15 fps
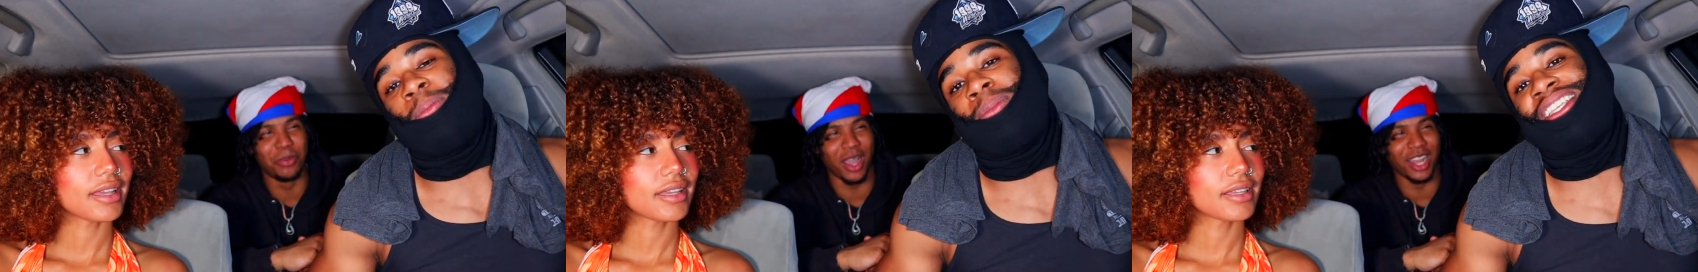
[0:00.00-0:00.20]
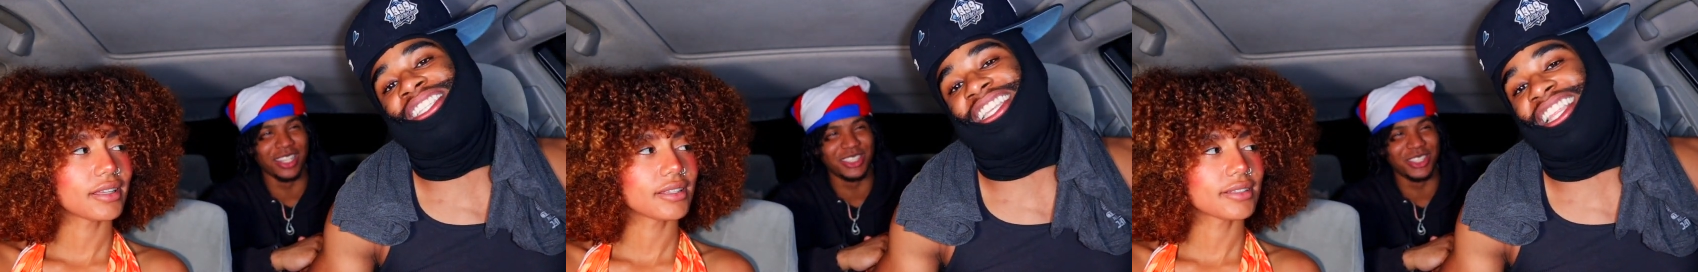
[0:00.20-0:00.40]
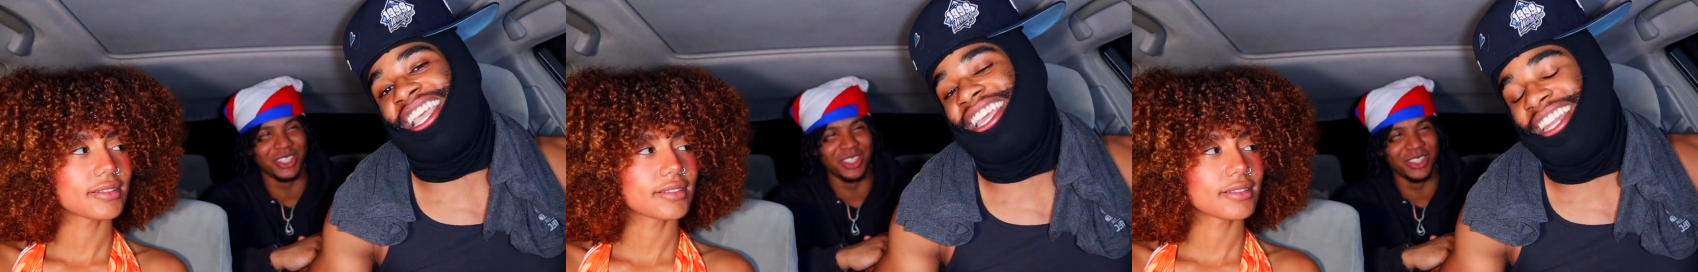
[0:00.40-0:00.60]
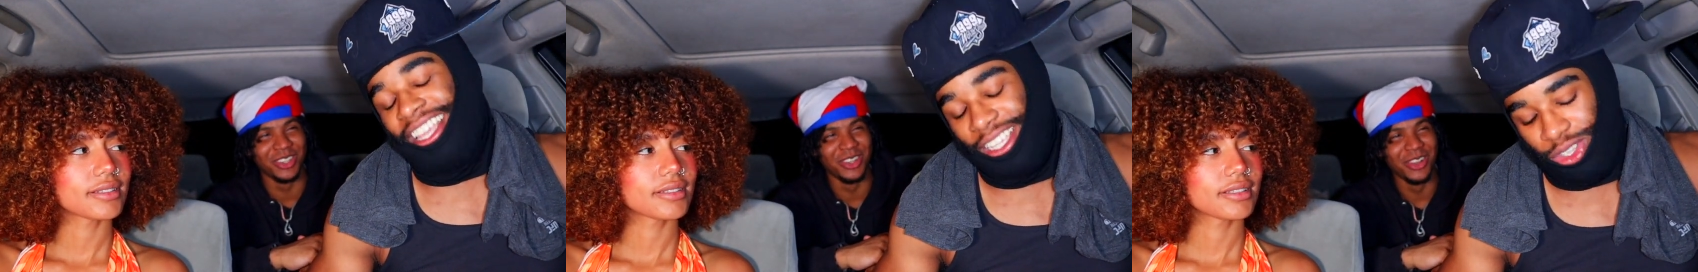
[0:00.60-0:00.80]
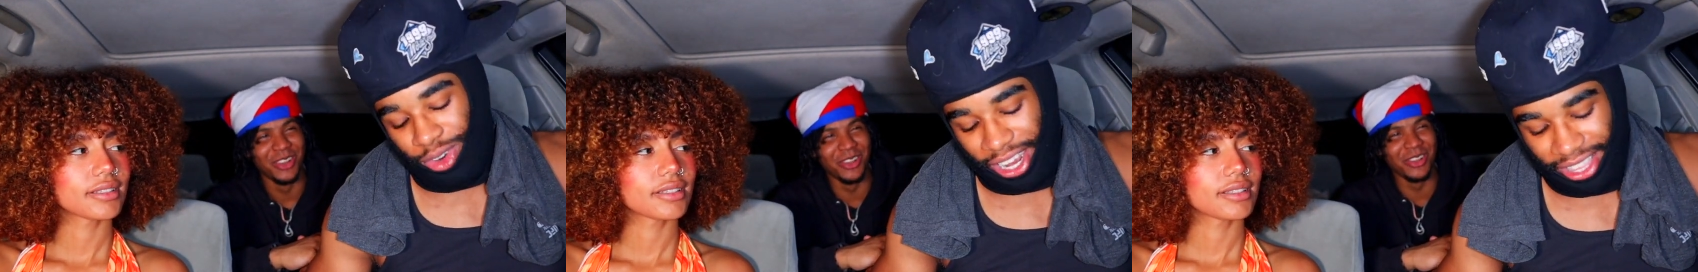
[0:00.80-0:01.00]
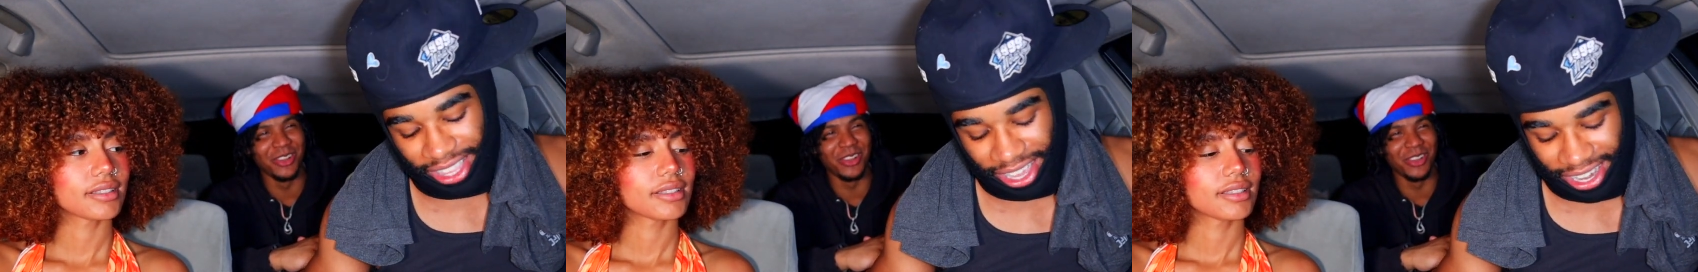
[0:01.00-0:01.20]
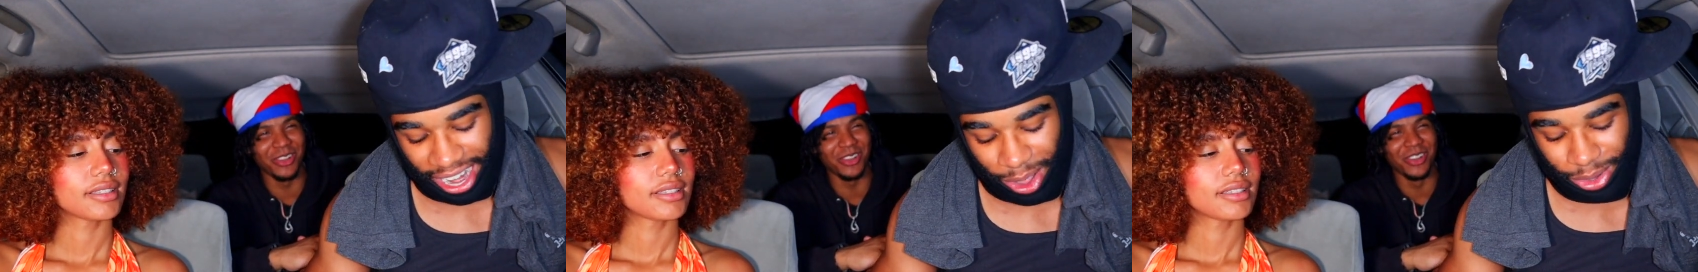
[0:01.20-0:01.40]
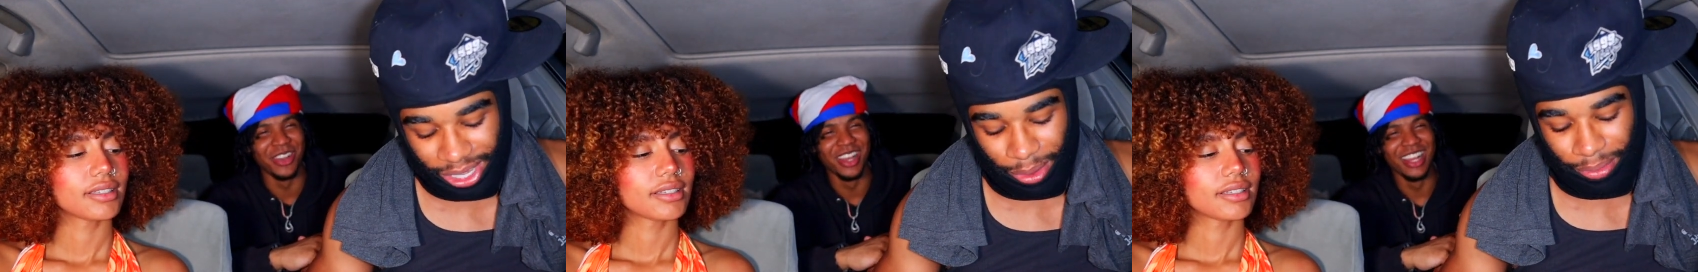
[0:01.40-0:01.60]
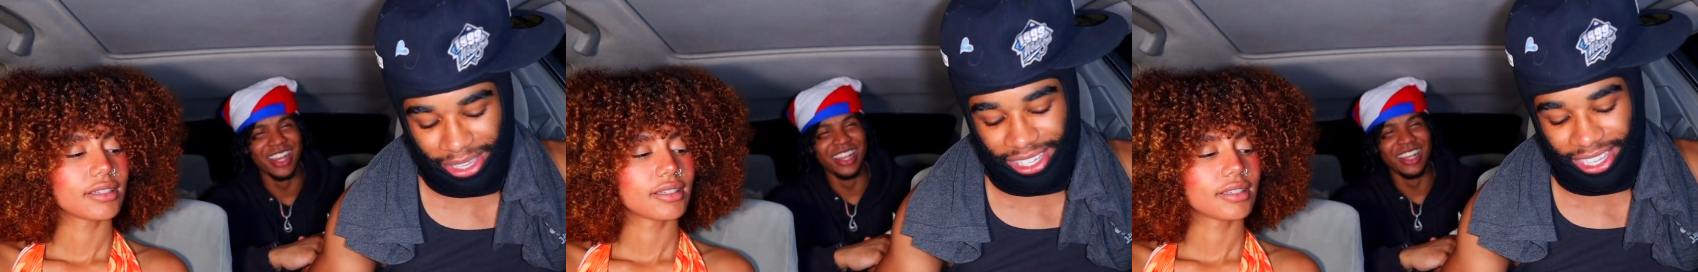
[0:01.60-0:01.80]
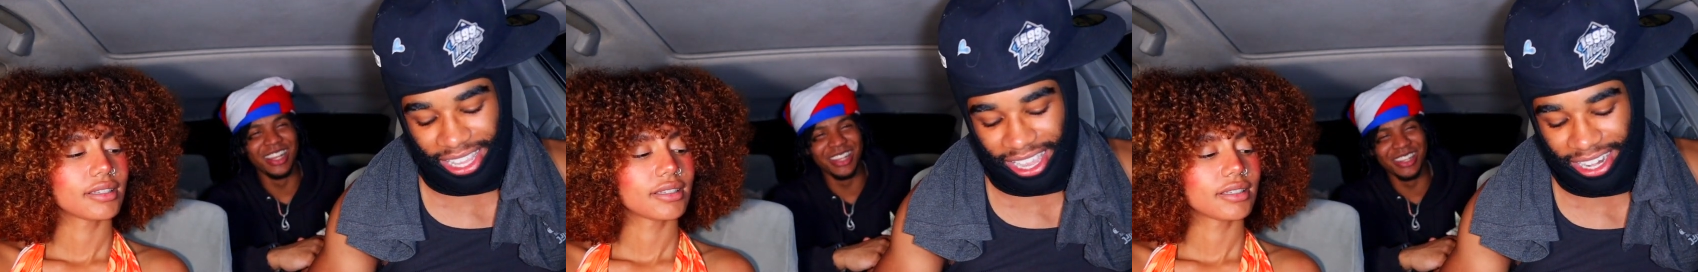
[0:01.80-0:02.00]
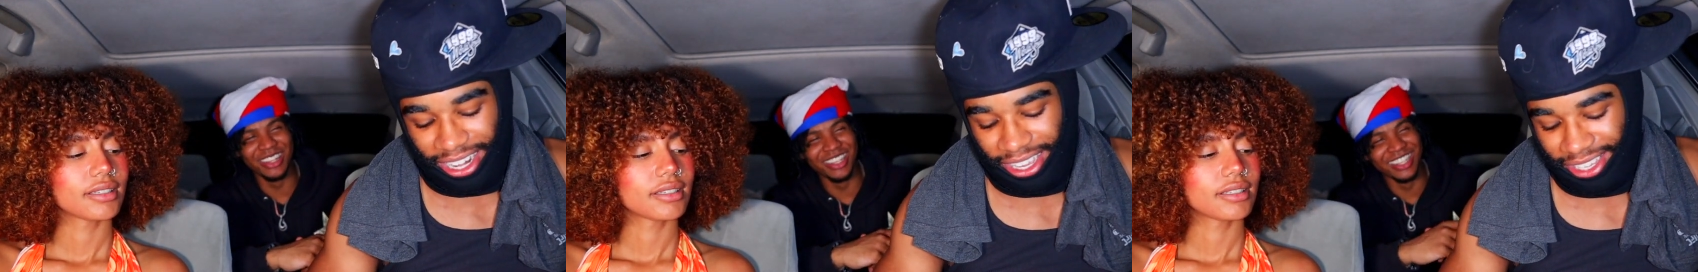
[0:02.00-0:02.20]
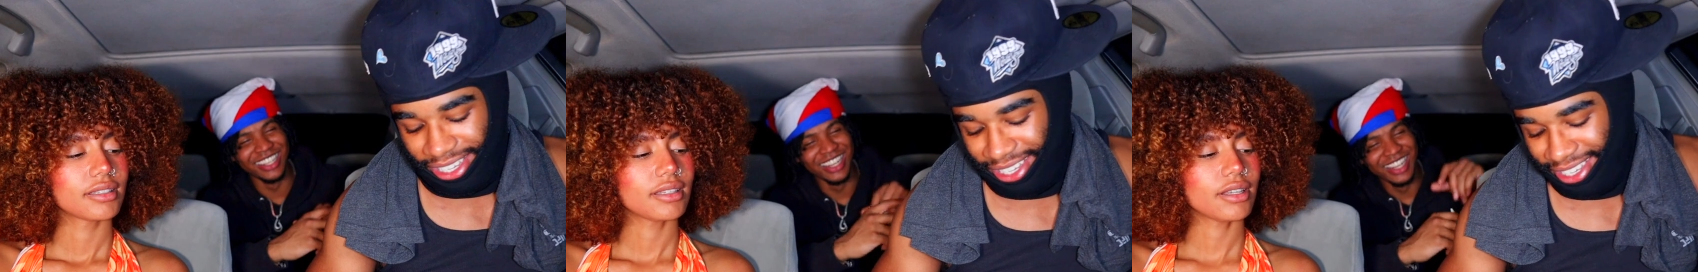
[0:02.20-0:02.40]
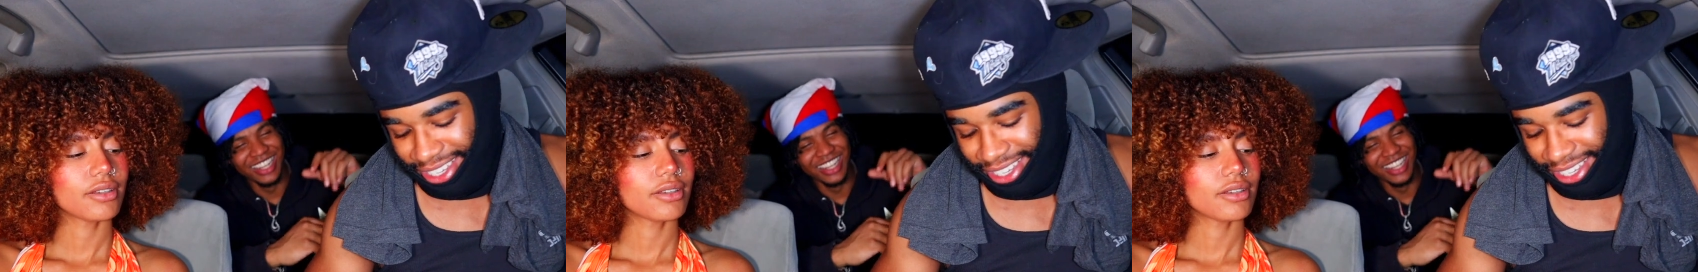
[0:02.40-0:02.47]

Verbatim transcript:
Speaker 1: a miscellaneous right there. That was a miscellaneous.